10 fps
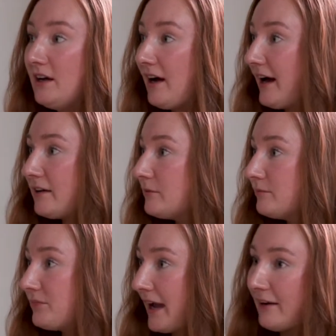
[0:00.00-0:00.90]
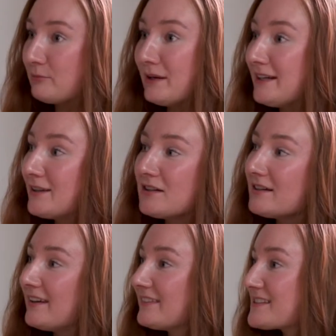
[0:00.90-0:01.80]
I have been
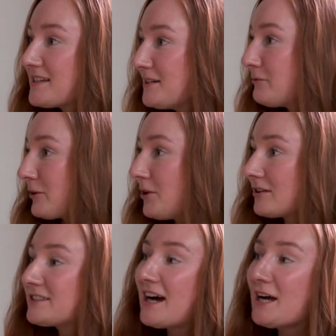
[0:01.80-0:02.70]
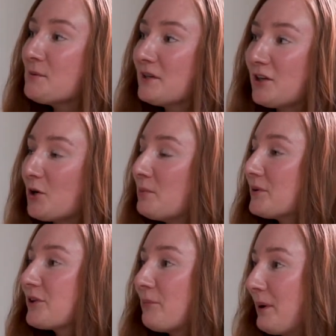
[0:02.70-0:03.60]
in the city for a long time and,
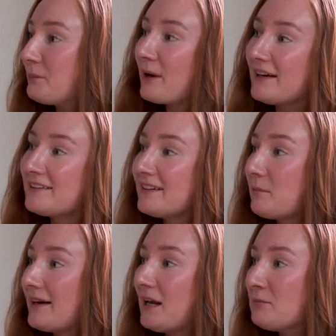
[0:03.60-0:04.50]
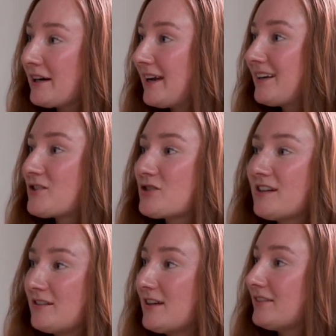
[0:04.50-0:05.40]
built up my brand and my name recognition
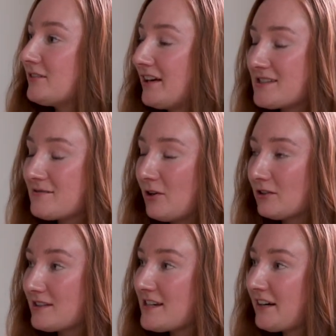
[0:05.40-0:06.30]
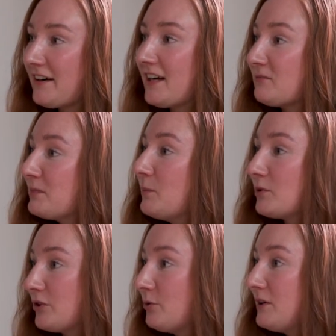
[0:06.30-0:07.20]
and done tons of volunteering, and
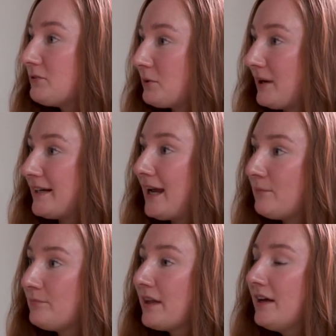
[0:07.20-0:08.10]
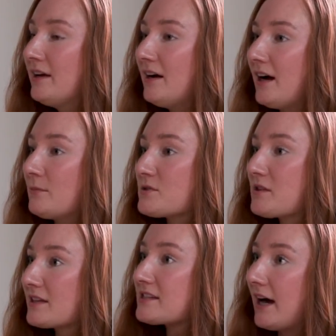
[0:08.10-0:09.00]
people know me for my name. So
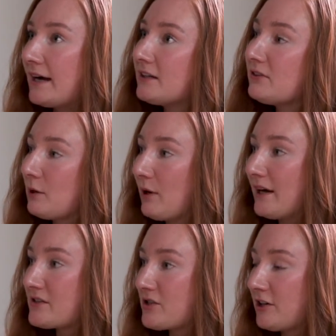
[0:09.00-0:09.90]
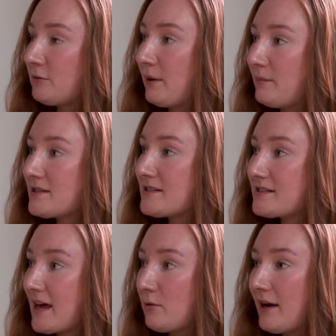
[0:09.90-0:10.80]
that's kind of why I started my business
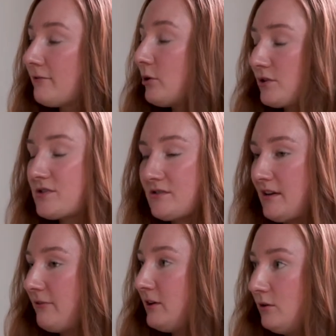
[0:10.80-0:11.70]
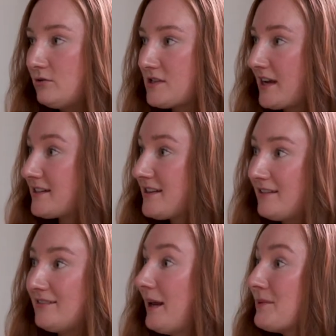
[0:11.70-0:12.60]
that way. Of course, if you decide
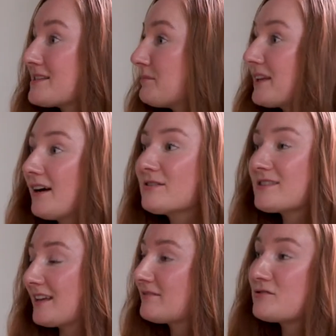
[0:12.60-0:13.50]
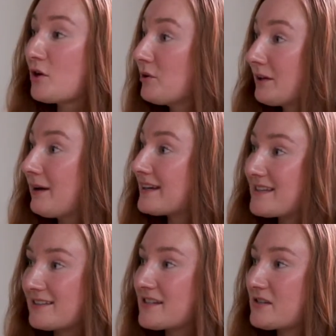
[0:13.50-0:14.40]
to name it something else, that totally makes
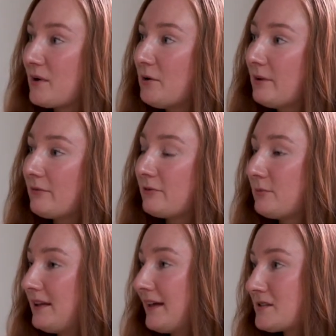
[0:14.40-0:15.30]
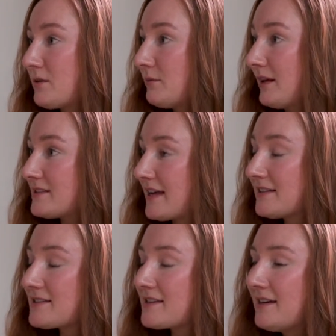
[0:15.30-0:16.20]
sense as well. But for me, that's what made
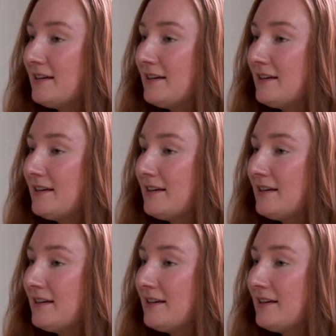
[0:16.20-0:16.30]
sense.